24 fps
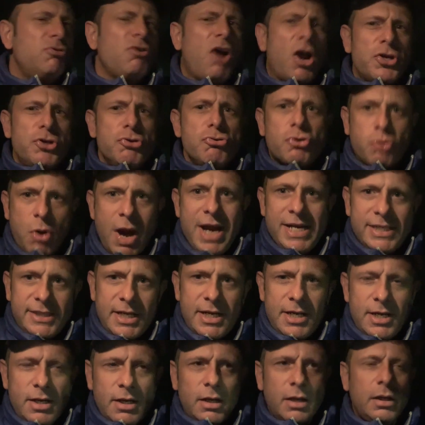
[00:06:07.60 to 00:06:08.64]
Are you
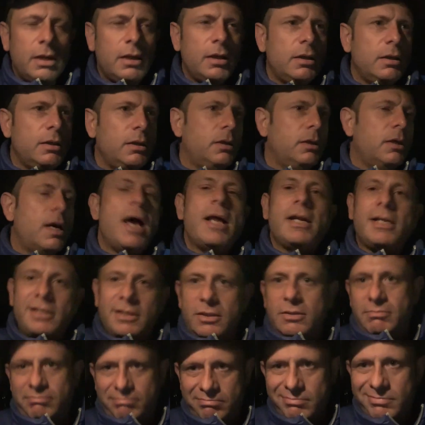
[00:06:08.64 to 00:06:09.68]
crazy? I
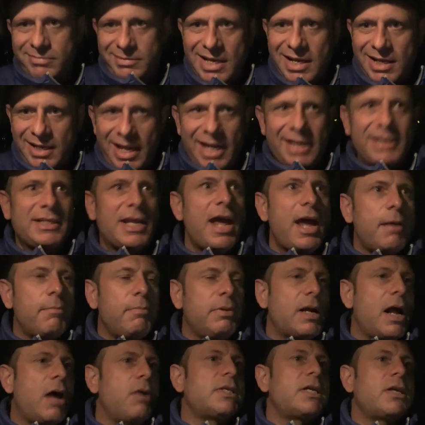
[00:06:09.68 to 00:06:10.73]
didn't get like
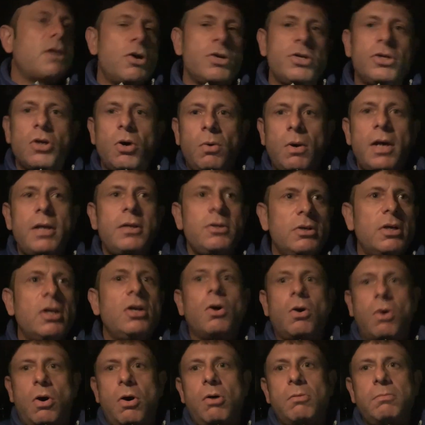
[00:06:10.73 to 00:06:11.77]
that, but I was like, oh, you know what? You
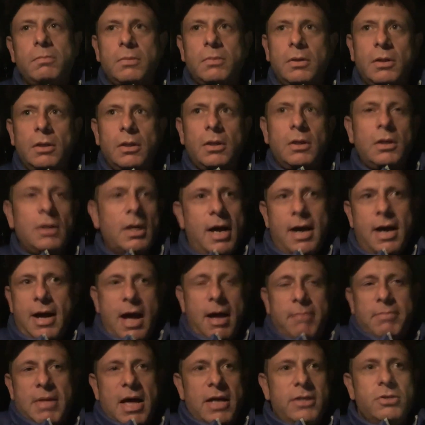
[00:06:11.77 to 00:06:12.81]
can go home.
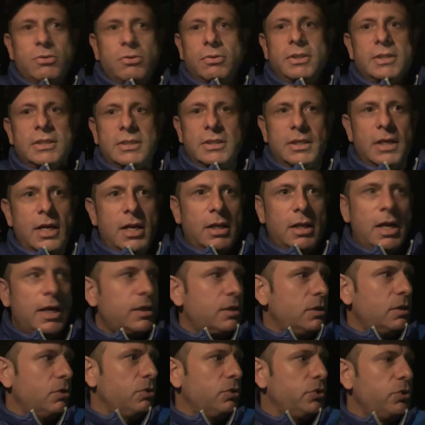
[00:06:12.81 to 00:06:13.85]
I'm not doing this today.
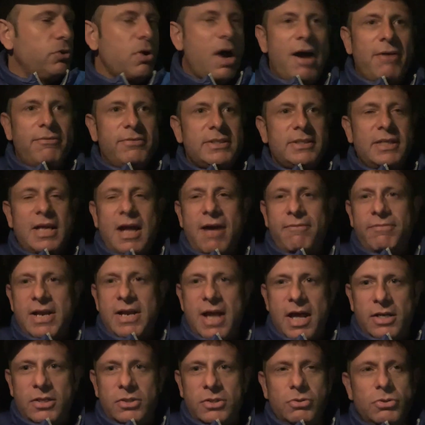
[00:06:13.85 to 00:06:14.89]
Like, you obviously have
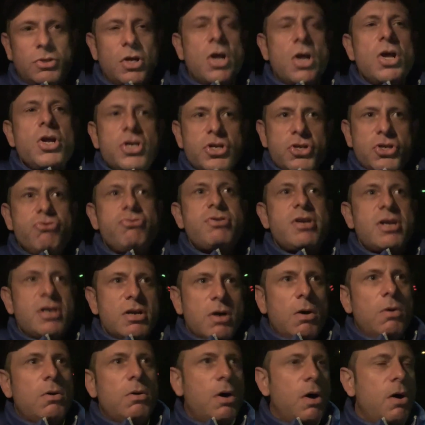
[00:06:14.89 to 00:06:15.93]
an attitude. You can
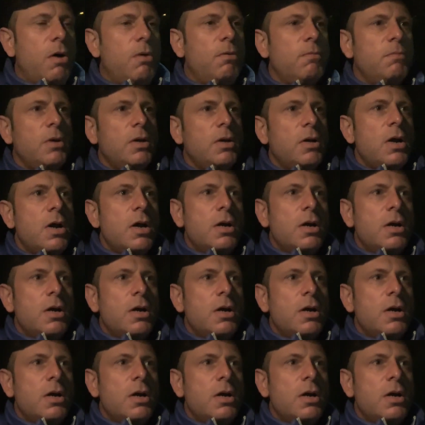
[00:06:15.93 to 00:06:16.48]
go home.